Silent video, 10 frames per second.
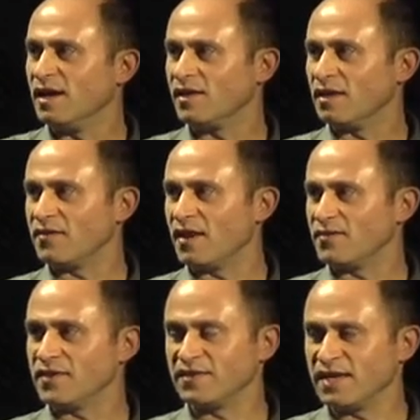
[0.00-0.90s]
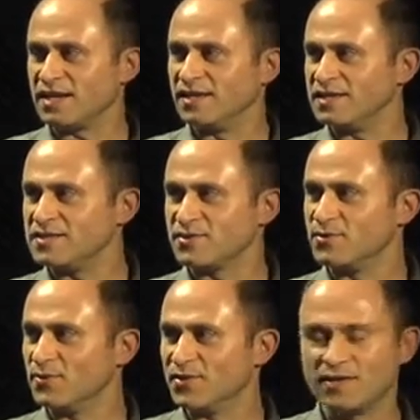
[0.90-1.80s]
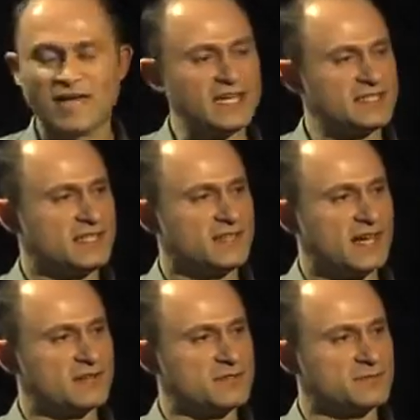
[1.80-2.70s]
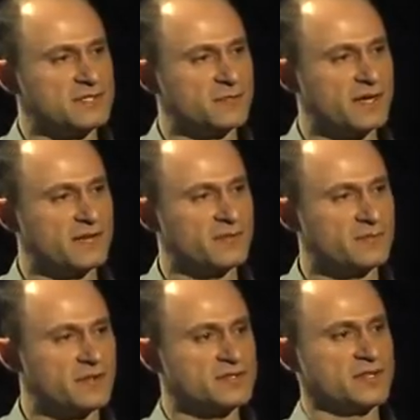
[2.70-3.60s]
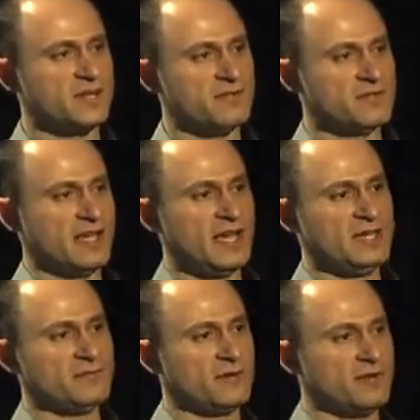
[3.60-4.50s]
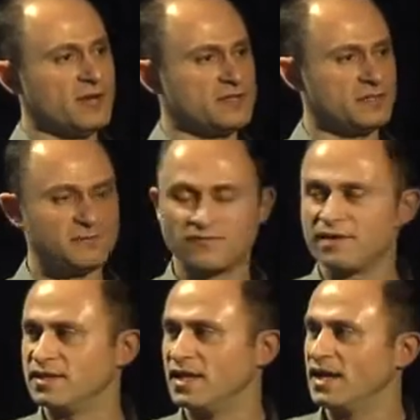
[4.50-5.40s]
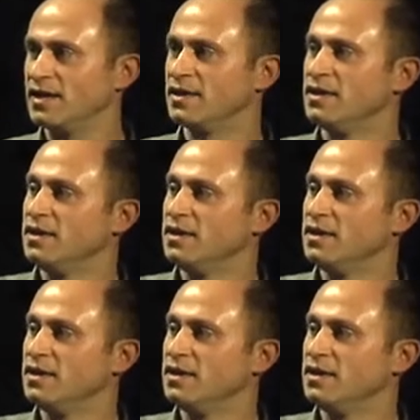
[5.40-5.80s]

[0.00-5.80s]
I think the analysts thought that 80,000 was about the most servers that any one hosting provider had.